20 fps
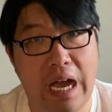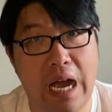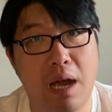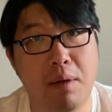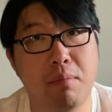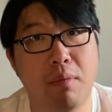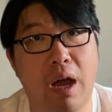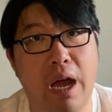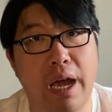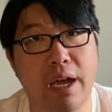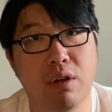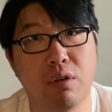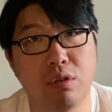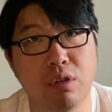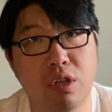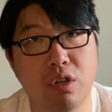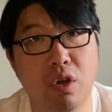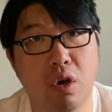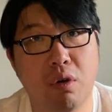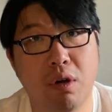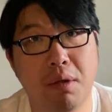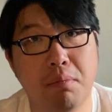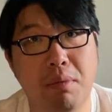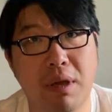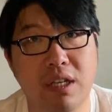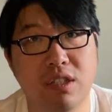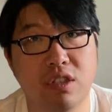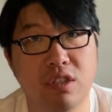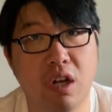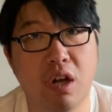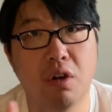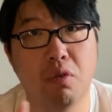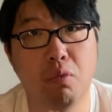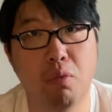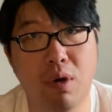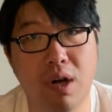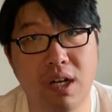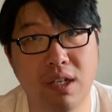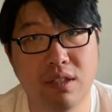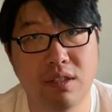I'm I can only go on based on
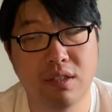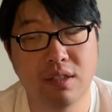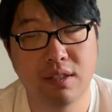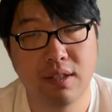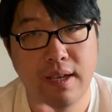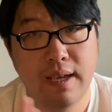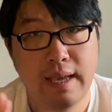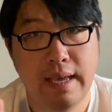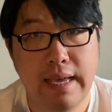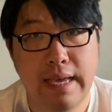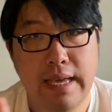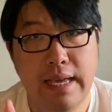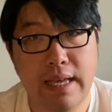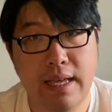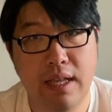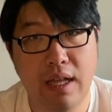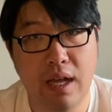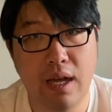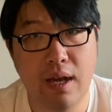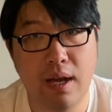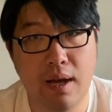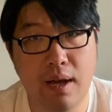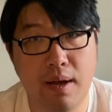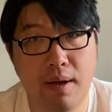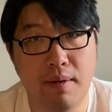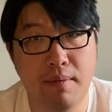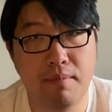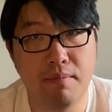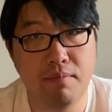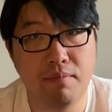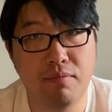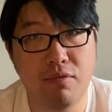what. Um,